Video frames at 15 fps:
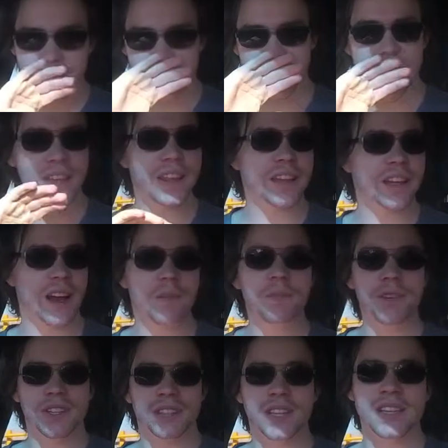that they're the
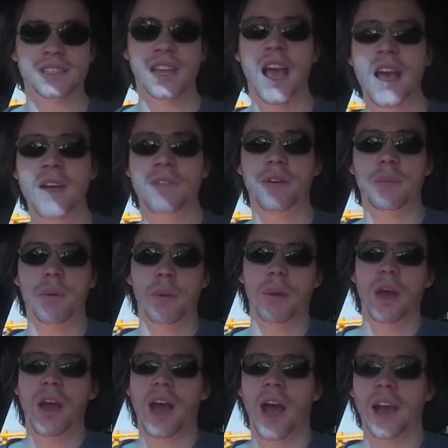comfiest seats ever, but
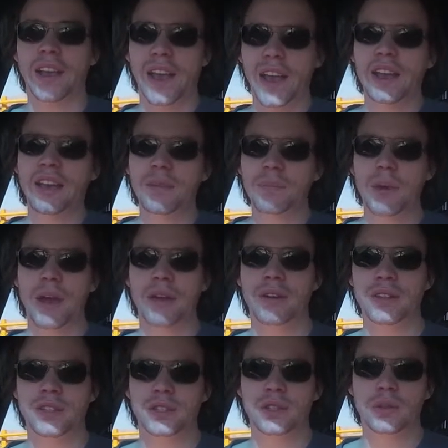I can compare
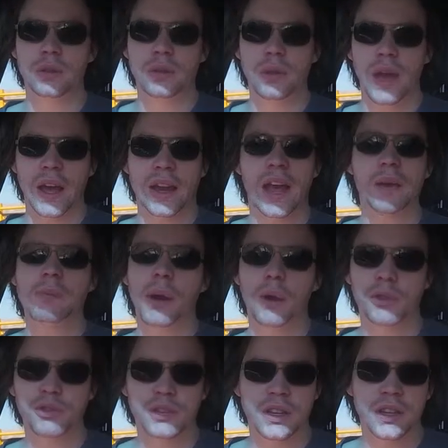it to an
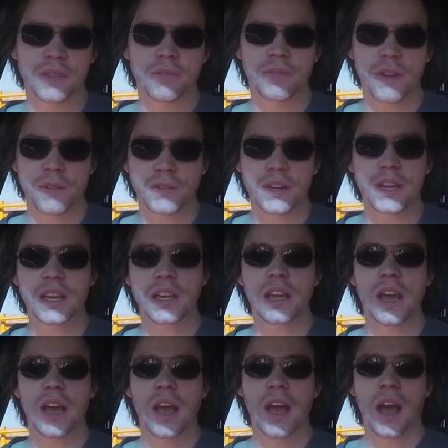ML350
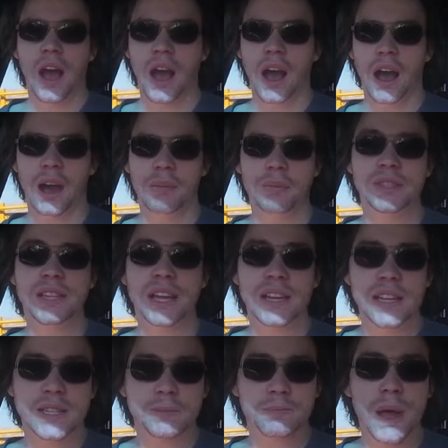
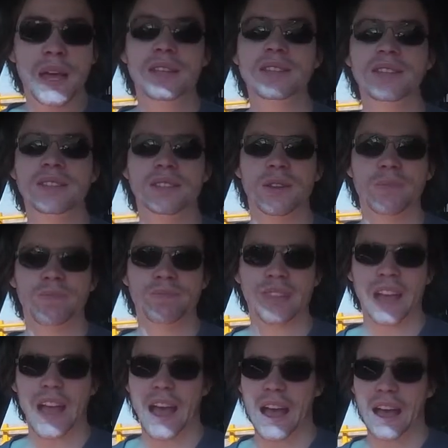Mercedes-Benz,
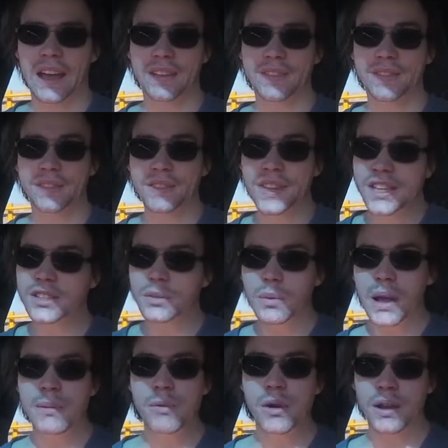and these are
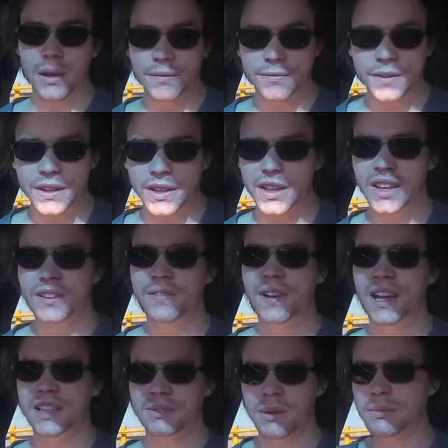way more comfy. In
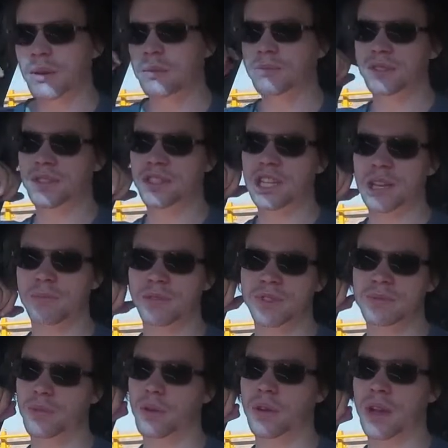fact, my mom's
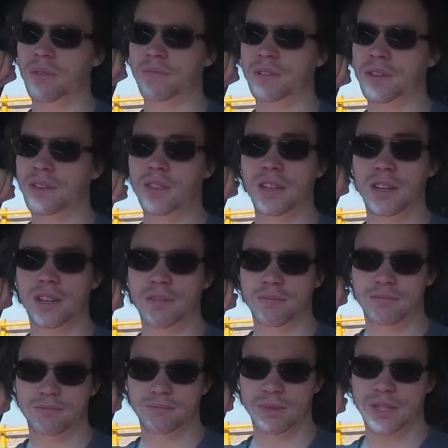Jeep's more comfy than a
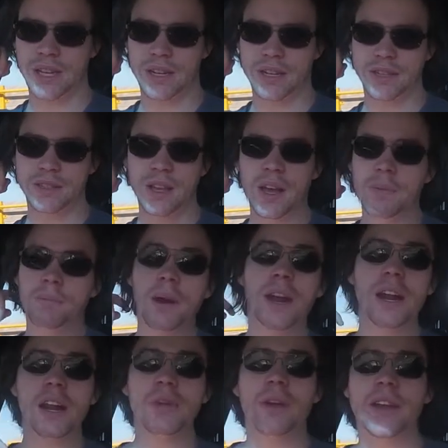Mercedes. But
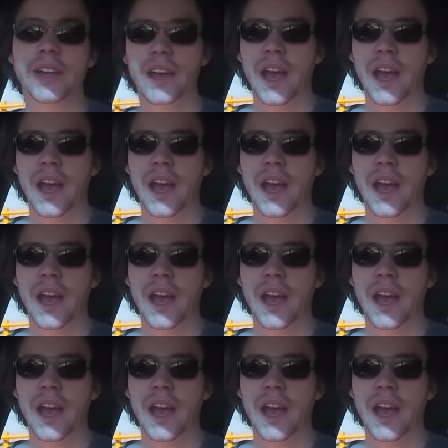anyway,